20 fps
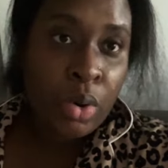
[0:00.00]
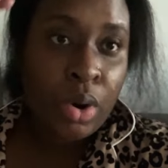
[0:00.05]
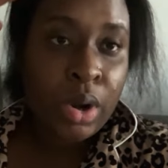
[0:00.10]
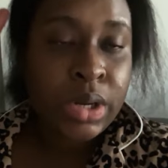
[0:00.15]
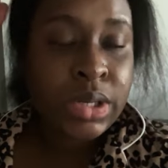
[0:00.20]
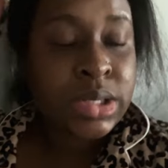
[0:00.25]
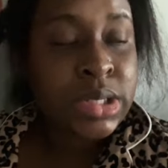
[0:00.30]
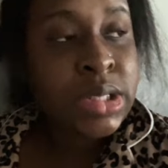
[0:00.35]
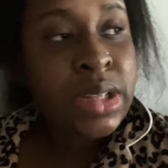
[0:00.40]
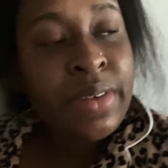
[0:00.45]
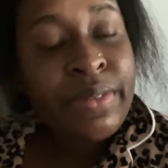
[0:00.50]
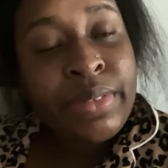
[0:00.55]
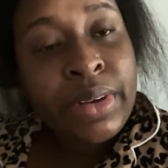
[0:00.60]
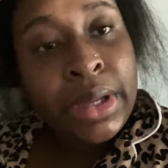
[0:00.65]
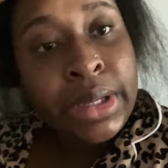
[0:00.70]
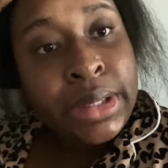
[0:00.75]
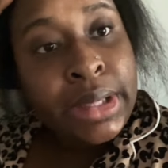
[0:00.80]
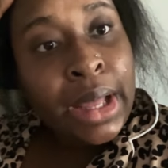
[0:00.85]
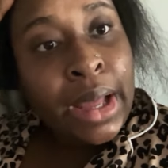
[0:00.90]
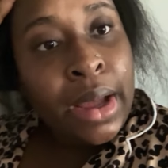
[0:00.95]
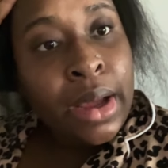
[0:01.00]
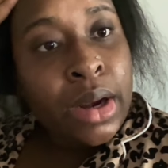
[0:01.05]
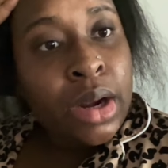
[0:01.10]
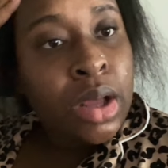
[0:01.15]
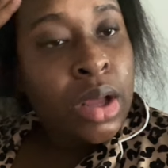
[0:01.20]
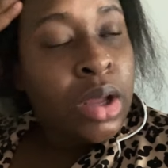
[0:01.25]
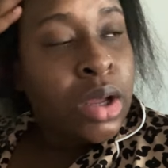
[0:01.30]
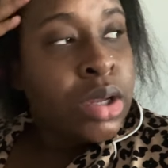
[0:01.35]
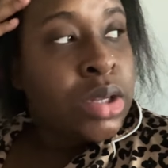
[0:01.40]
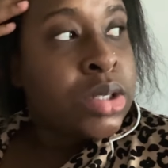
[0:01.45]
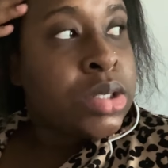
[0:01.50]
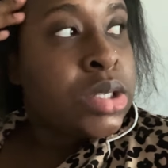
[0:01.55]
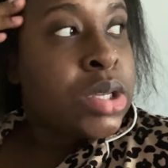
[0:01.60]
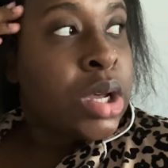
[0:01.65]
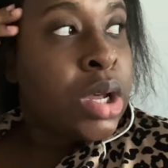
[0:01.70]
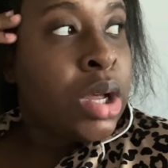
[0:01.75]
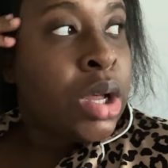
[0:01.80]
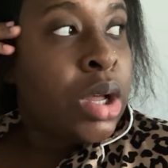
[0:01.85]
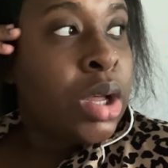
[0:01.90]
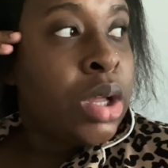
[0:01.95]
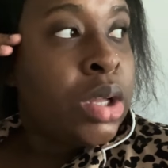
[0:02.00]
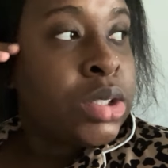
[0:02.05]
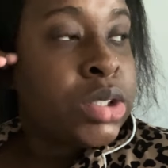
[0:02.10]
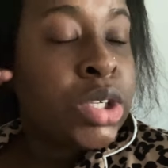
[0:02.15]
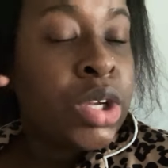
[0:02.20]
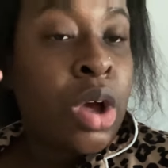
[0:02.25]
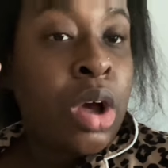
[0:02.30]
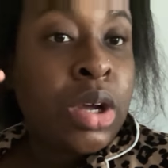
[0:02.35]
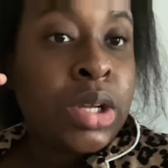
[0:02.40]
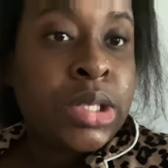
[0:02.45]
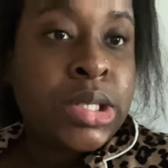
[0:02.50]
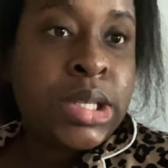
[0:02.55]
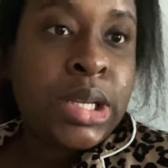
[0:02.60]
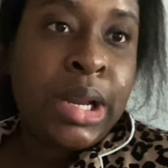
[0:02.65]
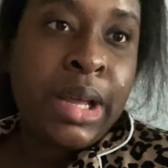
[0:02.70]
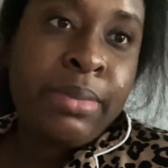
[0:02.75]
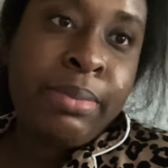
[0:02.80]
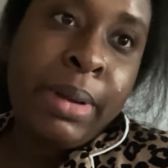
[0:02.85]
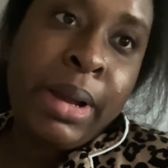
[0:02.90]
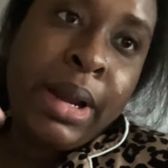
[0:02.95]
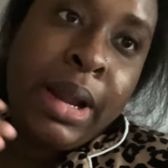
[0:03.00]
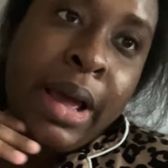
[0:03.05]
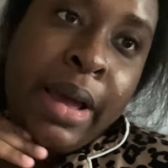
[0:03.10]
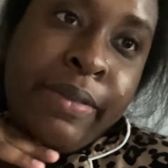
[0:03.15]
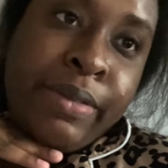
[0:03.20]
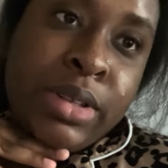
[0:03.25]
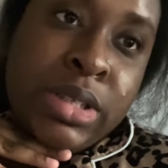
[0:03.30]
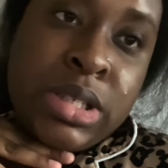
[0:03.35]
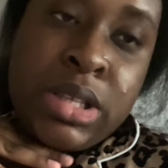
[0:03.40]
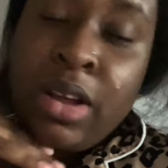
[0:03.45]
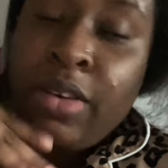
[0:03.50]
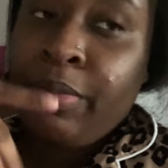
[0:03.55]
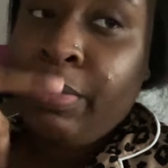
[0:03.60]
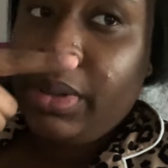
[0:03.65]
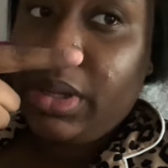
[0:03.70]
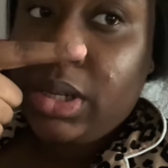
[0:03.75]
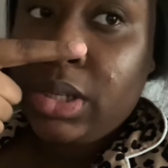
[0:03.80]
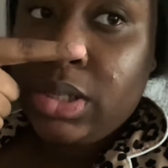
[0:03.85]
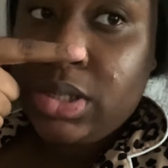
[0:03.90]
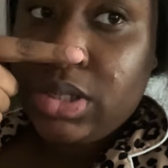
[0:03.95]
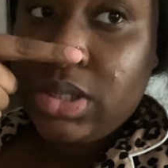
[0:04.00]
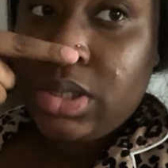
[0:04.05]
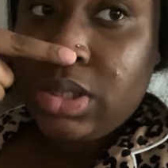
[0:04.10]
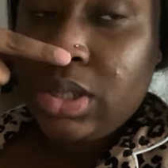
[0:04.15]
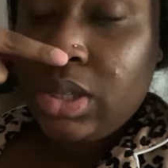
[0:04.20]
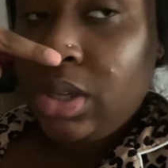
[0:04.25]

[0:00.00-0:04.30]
and stuff like that. To so y'all could see like my life and stuff because